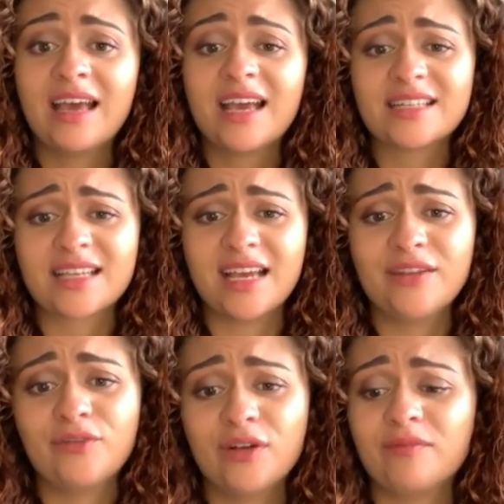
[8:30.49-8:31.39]
it's kind
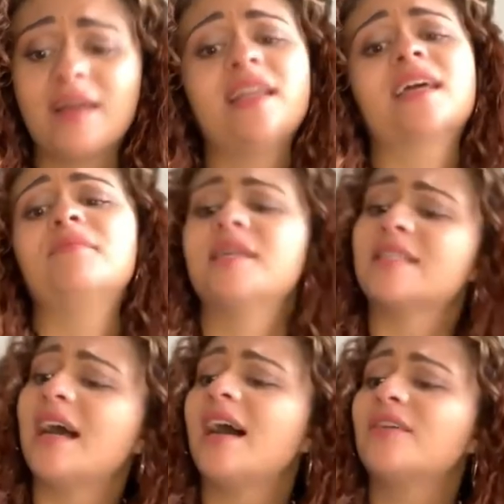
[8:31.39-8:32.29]
of one of my like
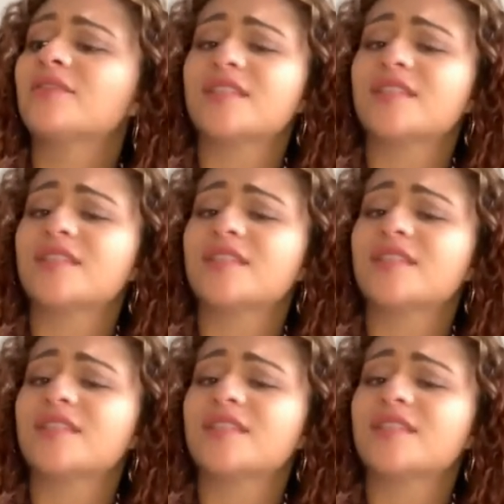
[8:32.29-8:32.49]
must-haves.